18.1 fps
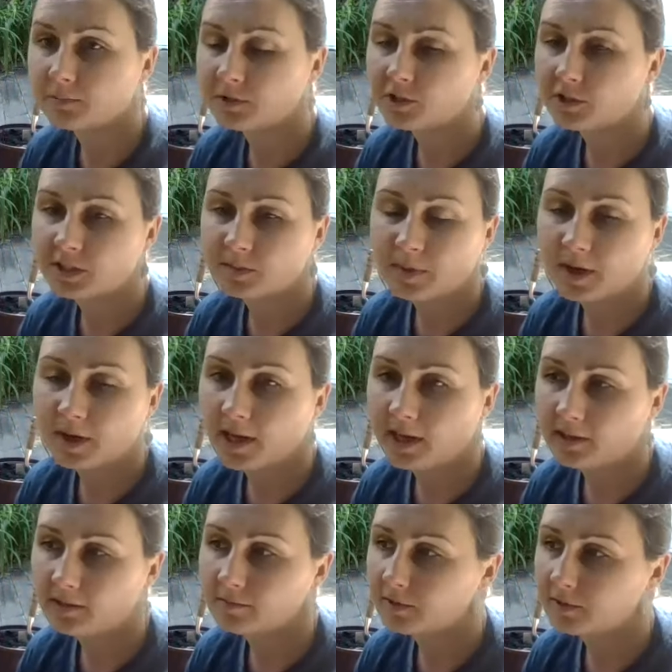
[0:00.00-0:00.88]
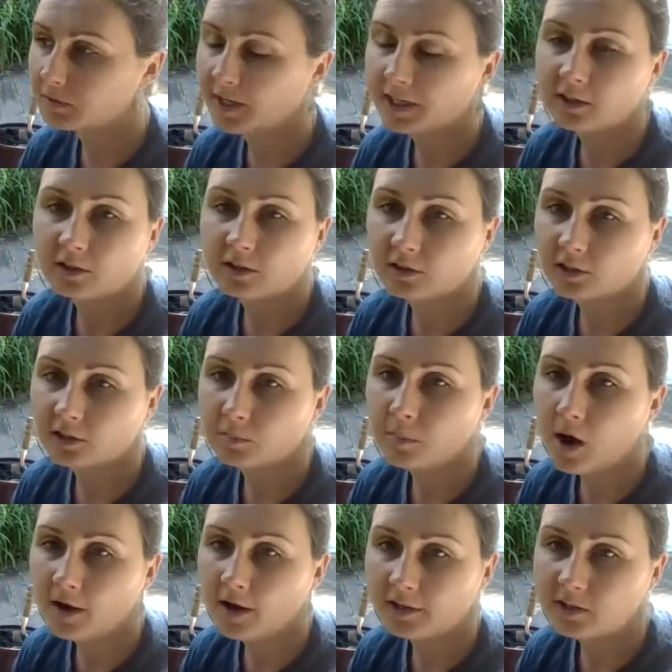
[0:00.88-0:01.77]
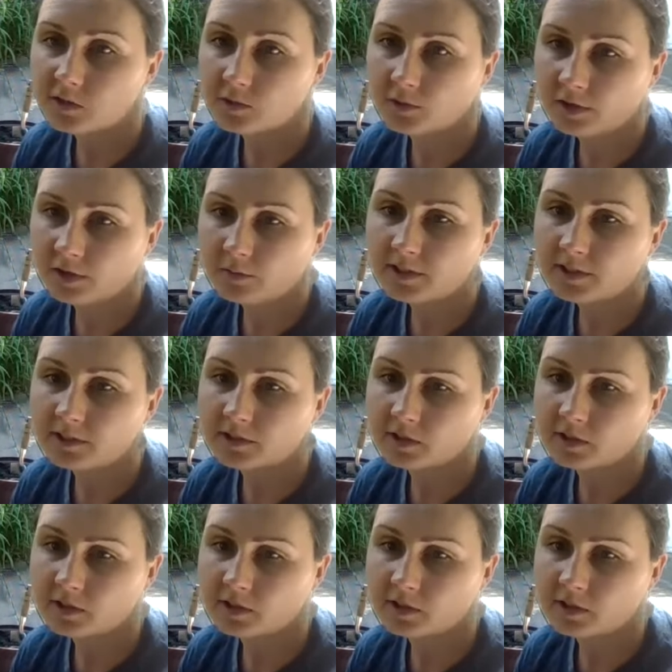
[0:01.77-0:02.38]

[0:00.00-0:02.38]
we just buy the regular potting soil,